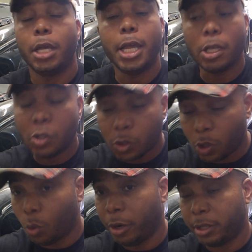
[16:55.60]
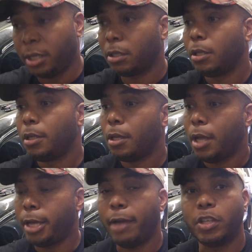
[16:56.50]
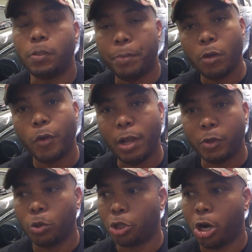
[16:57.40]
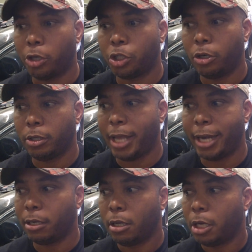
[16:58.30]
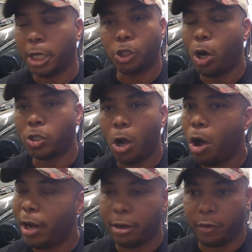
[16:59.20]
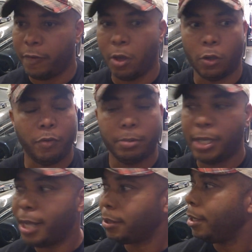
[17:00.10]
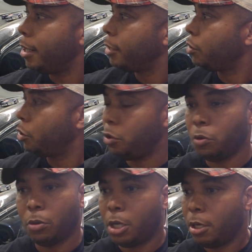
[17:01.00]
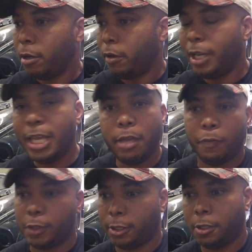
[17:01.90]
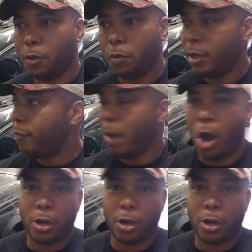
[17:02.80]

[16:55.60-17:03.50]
It is so worth it. And you have this beautiful level 2 charger that can charge all electric vehicles, from Teslas to Leafs to even our